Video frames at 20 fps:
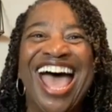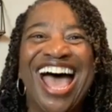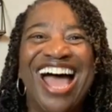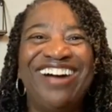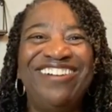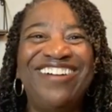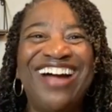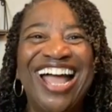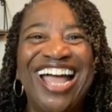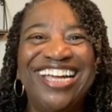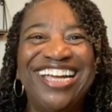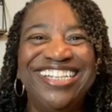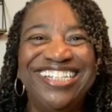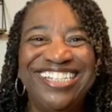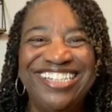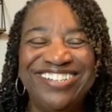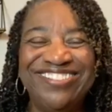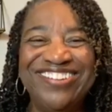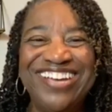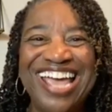All right,
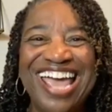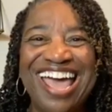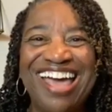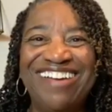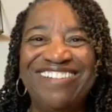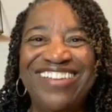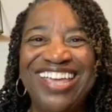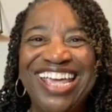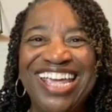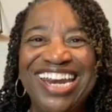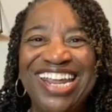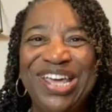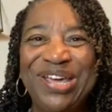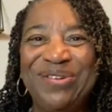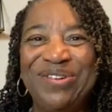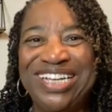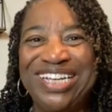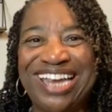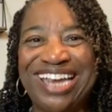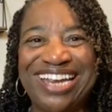do we have any
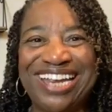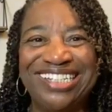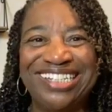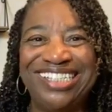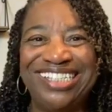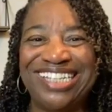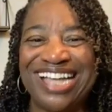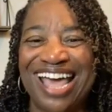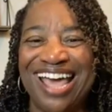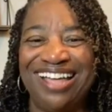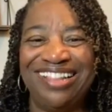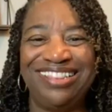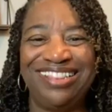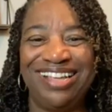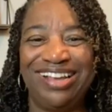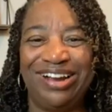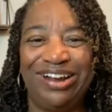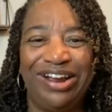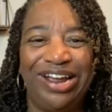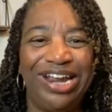questions out
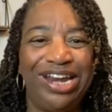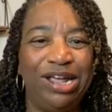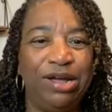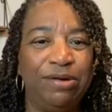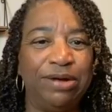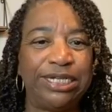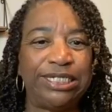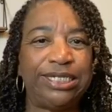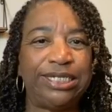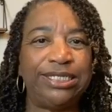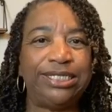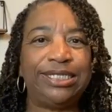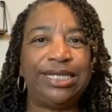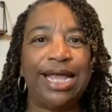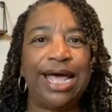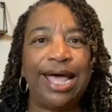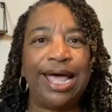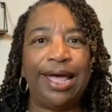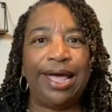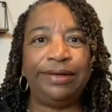there? Any questions
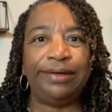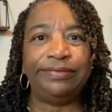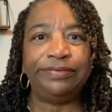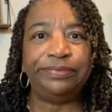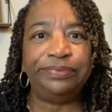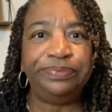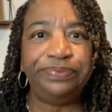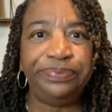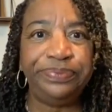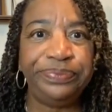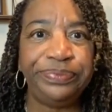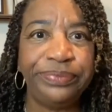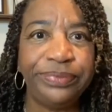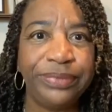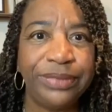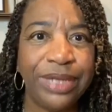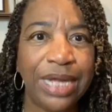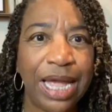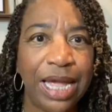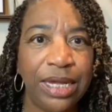live?
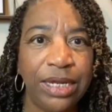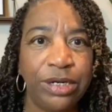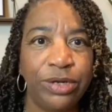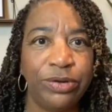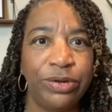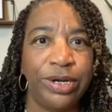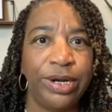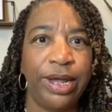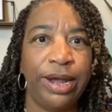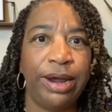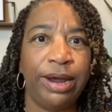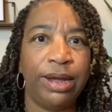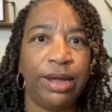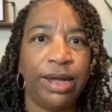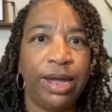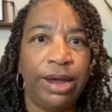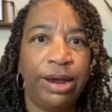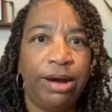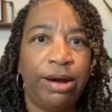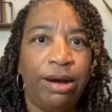How you doing,
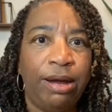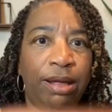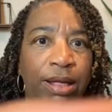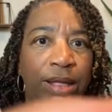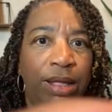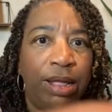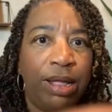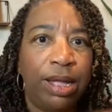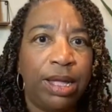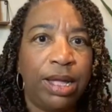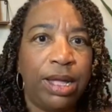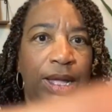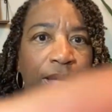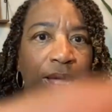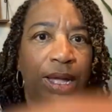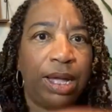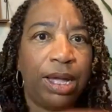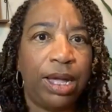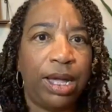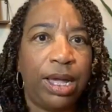Carol?
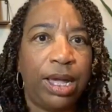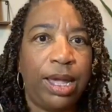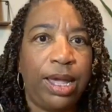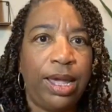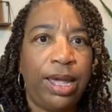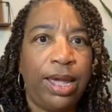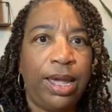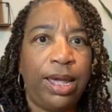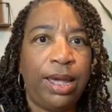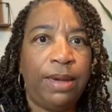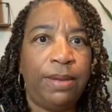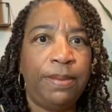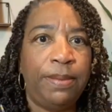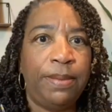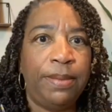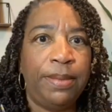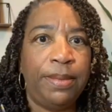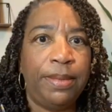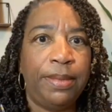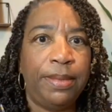
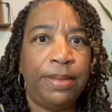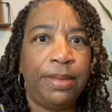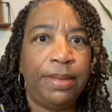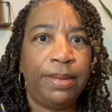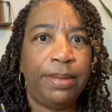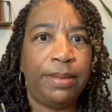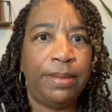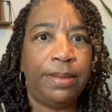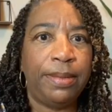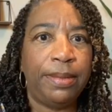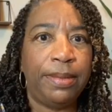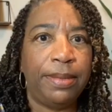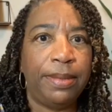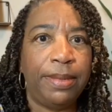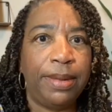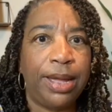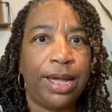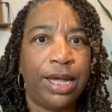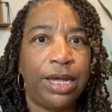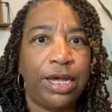Ham?
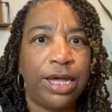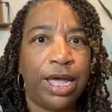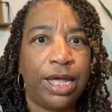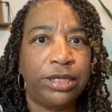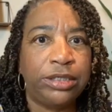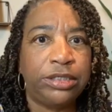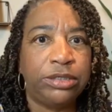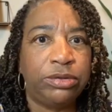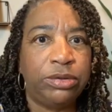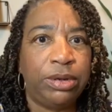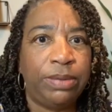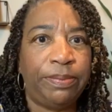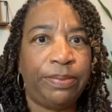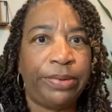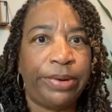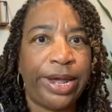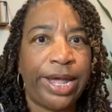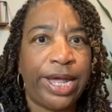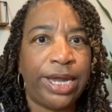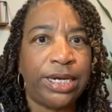How y'all doing?
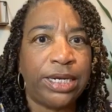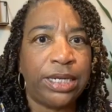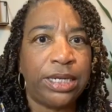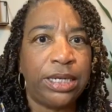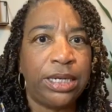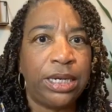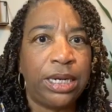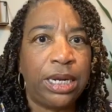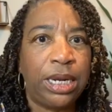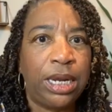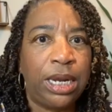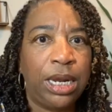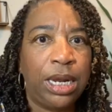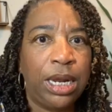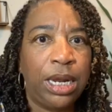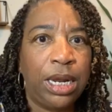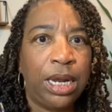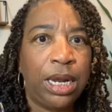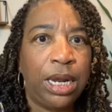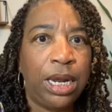Brandon?
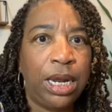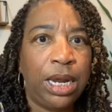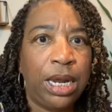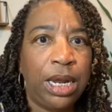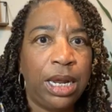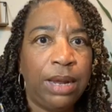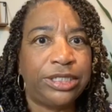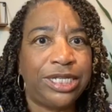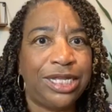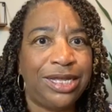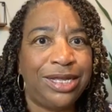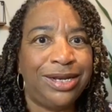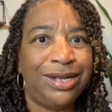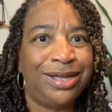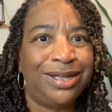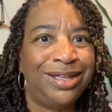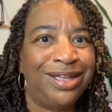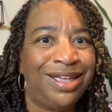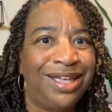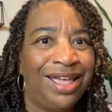
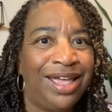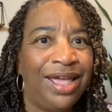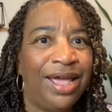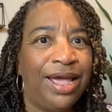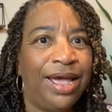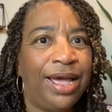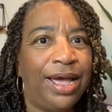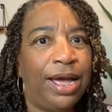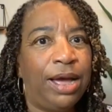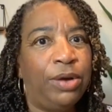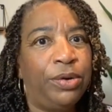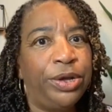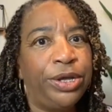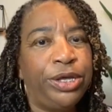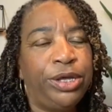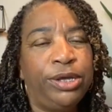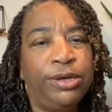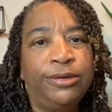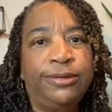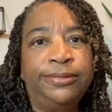Tina? How are
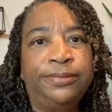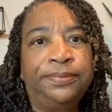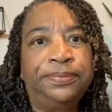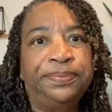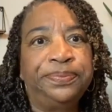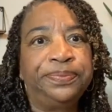you?